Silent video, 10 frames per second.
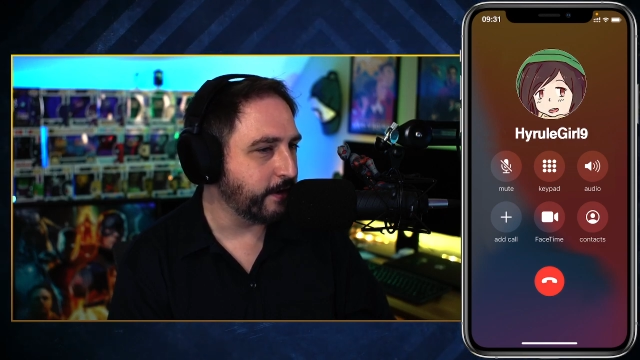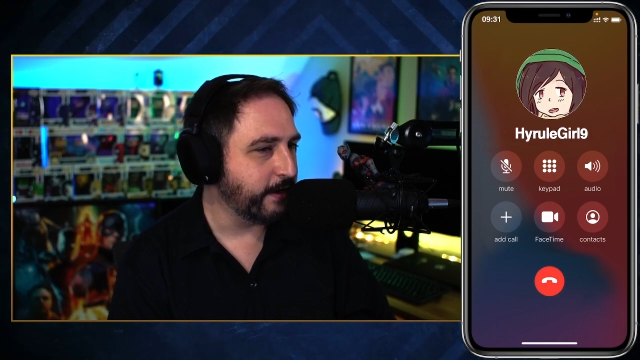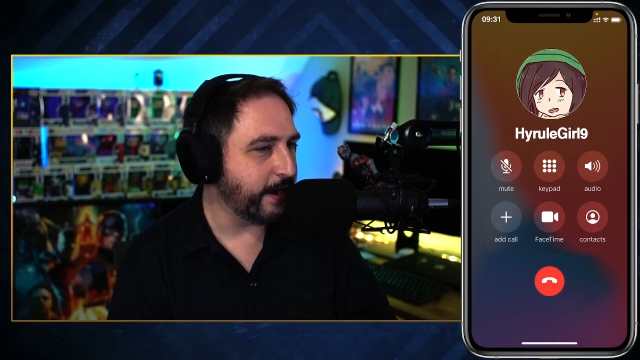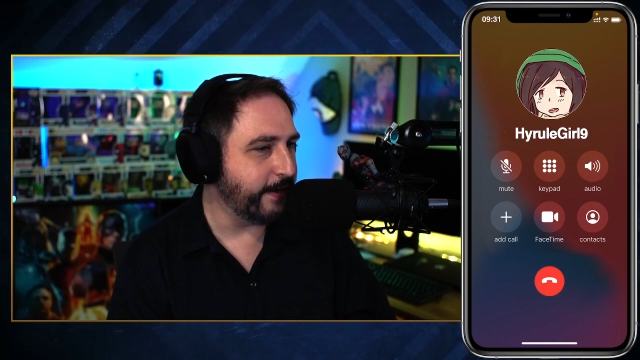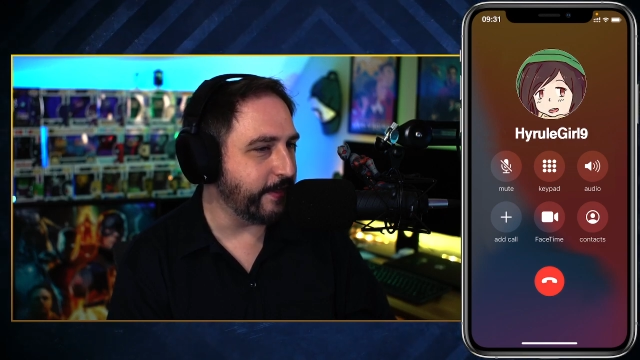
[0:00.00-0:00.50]

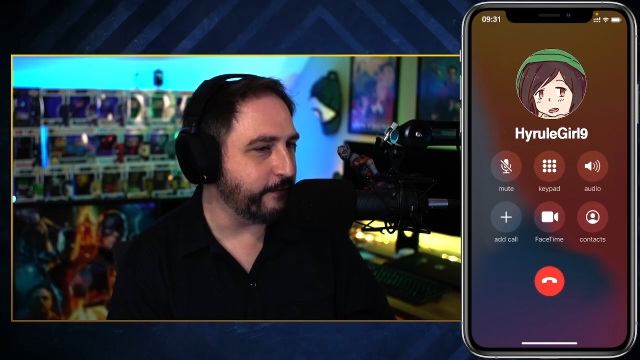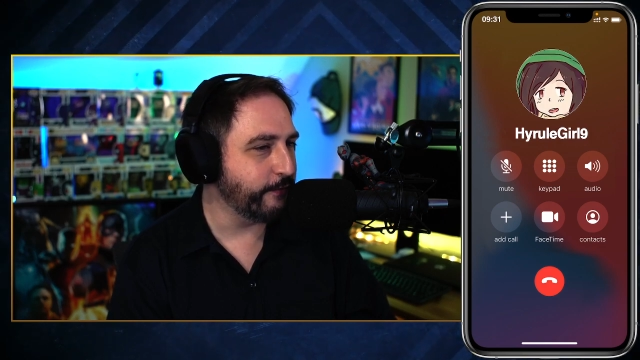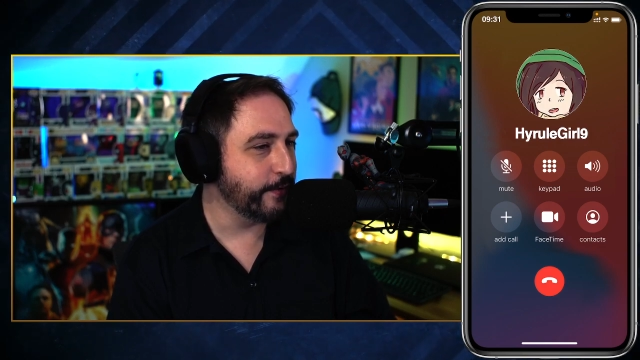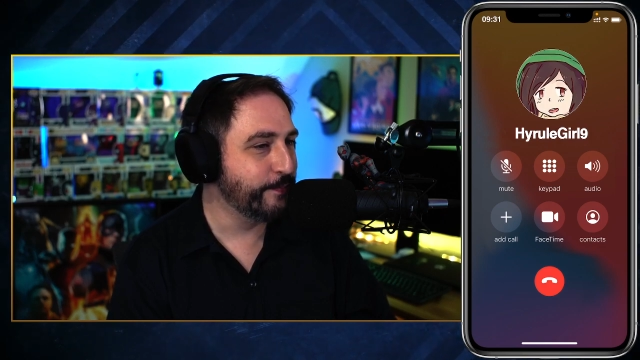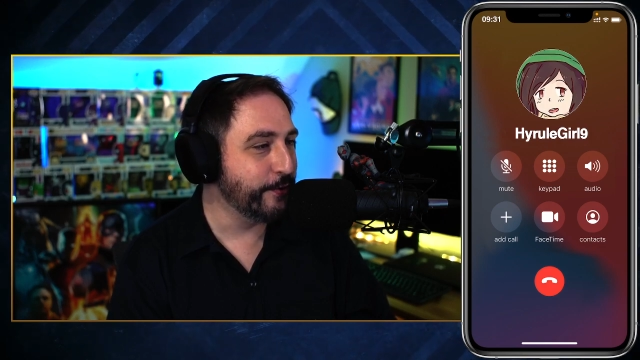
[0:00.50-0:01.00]
and they
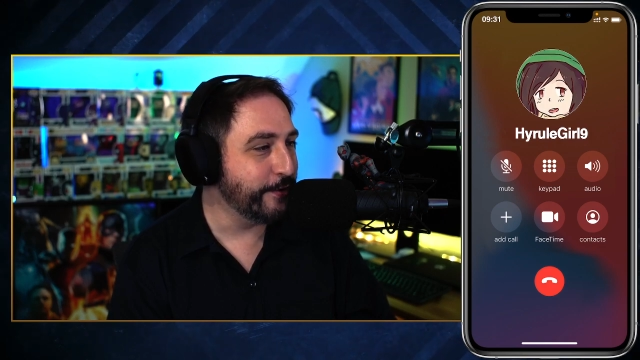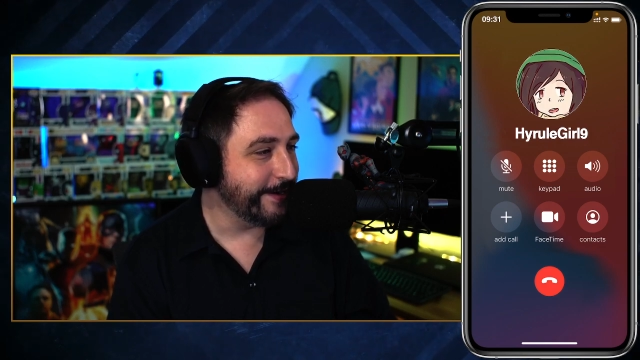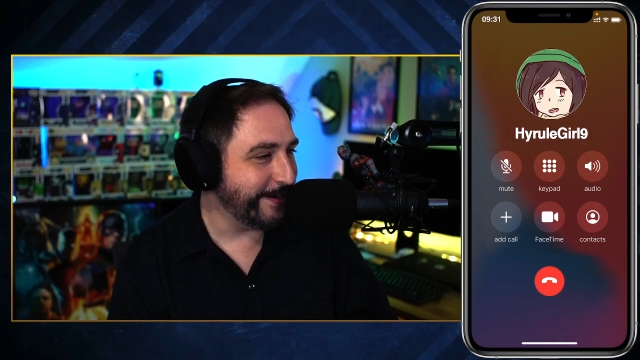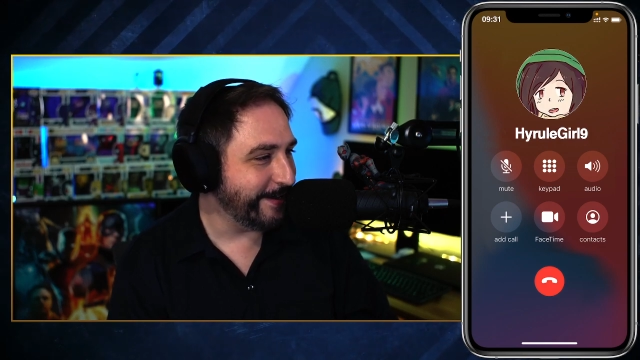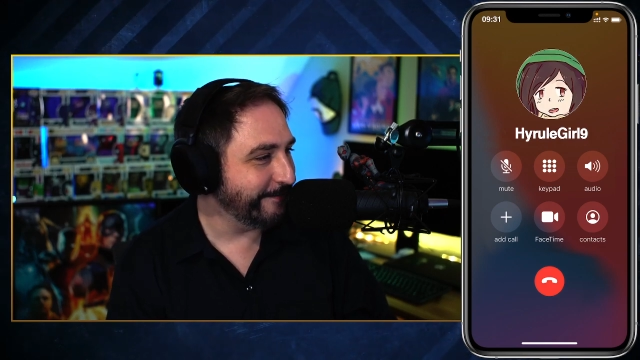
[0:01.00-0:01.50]

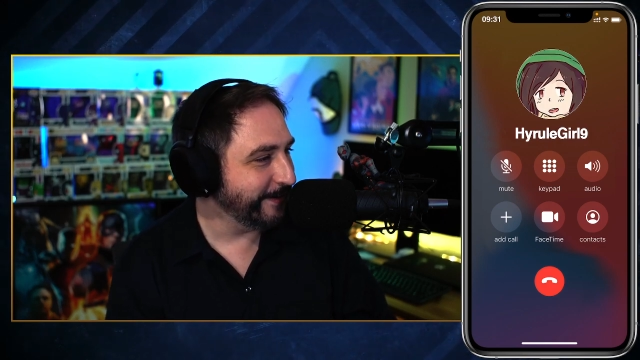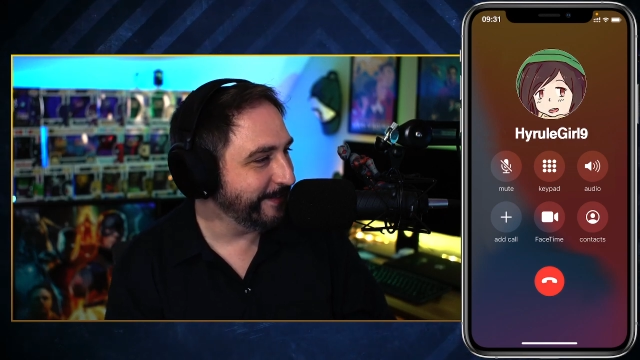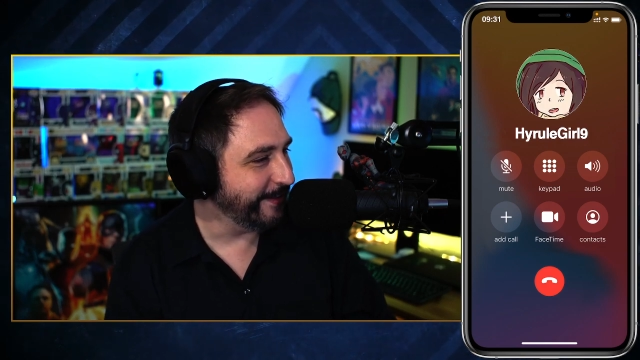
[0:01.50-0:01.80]
rebooted everything.